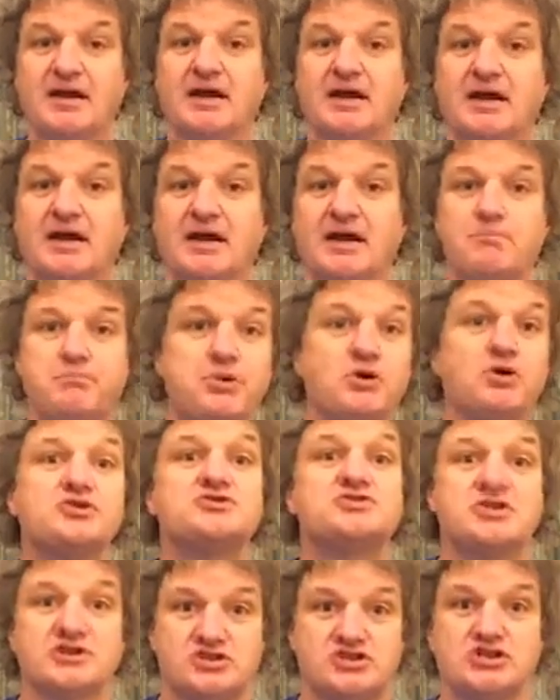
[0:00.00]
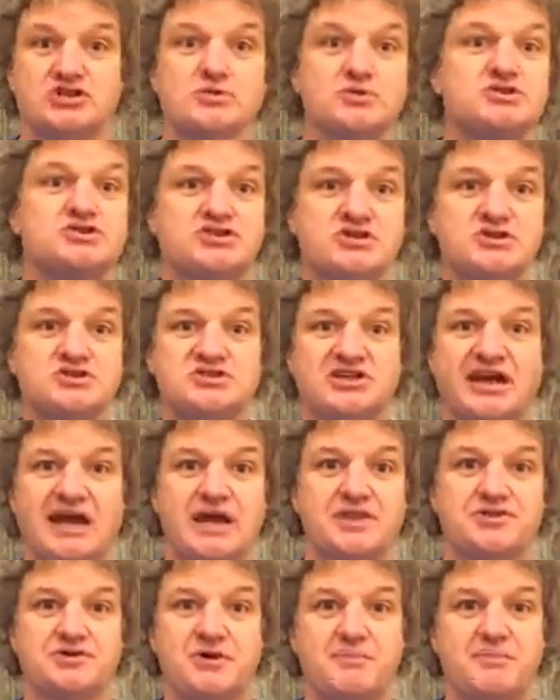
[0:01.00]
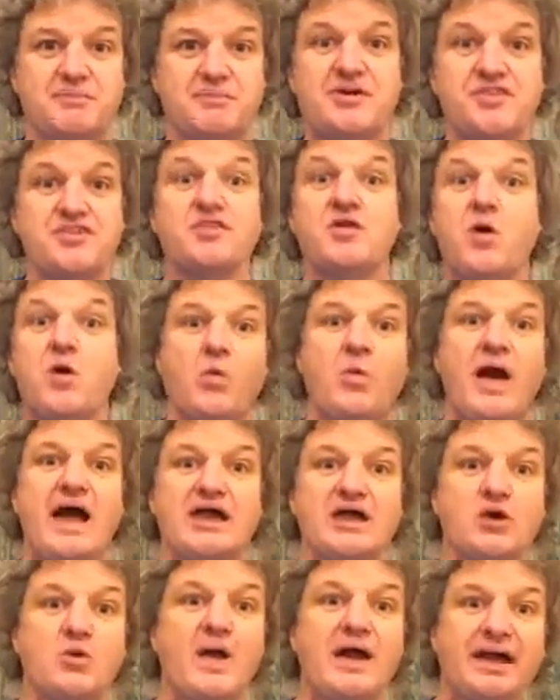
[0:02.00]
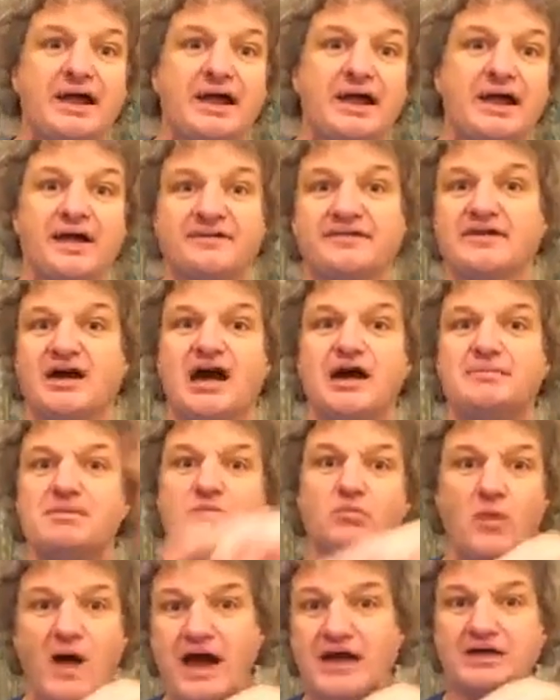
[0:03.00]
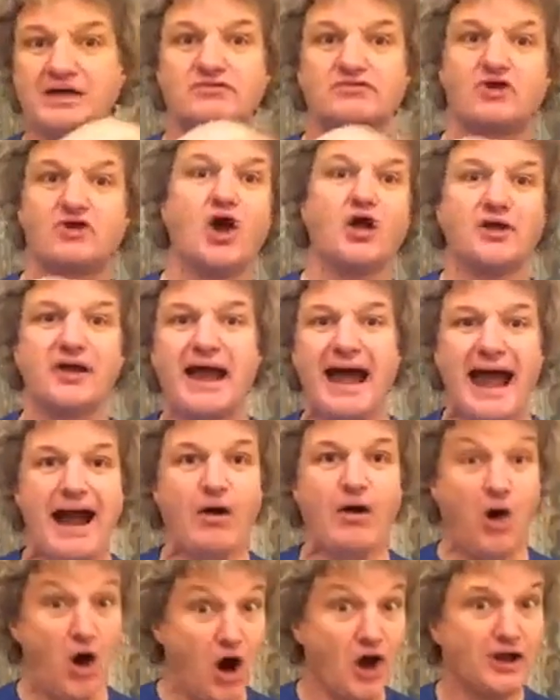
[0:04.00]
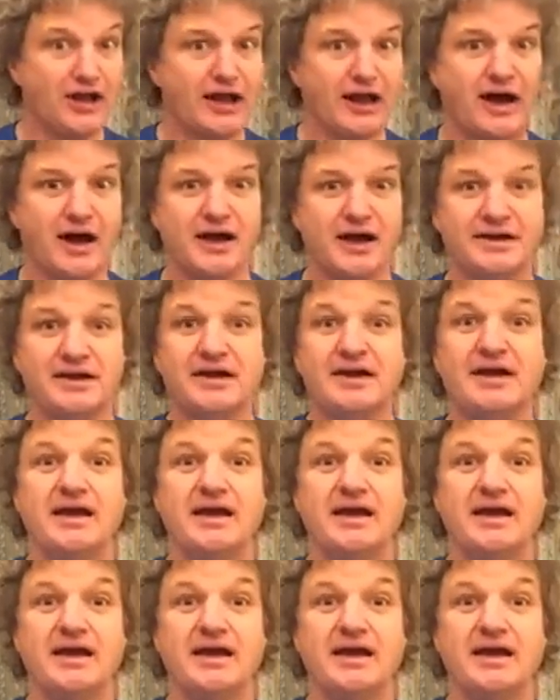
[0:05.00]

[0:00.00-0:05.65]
can put 2 and 2 together about where you went last time and where you've gone now online.